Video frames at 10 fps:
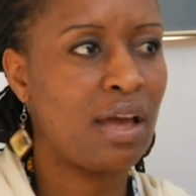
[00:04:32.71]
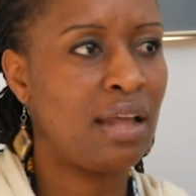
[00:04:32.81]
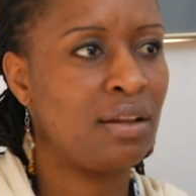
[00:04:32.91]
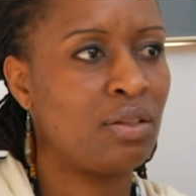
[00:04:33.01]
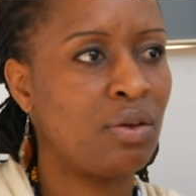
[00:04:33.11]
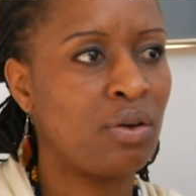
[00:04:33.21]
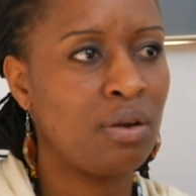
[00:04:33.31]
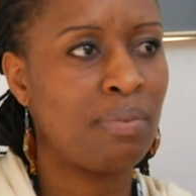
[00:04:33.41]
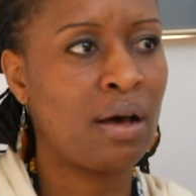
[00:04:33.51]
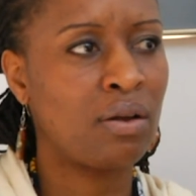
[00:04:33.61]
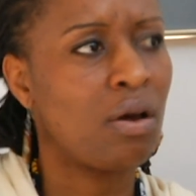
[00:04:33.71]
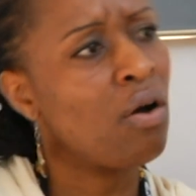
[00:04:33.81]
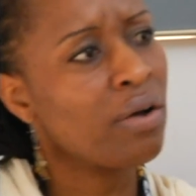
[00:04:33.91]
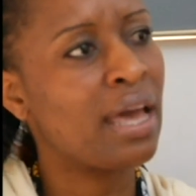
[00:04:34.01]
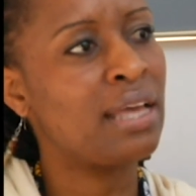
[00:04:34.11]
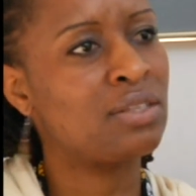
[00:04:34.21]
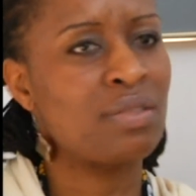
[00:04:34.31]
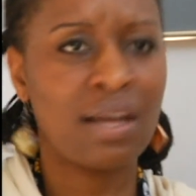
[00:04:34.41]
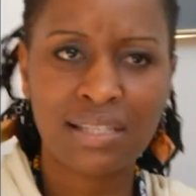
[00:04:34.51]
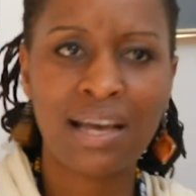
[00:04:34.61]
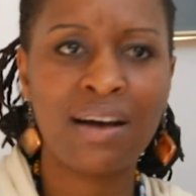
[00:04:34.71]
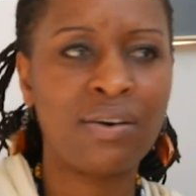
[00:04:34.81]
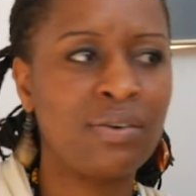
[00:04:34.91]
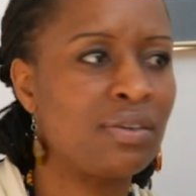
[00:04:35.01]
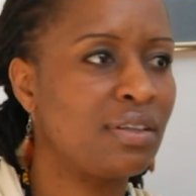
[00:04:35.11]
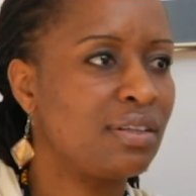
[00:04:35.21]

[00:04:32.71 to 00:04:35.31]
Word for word: and learn about, okay, so that's how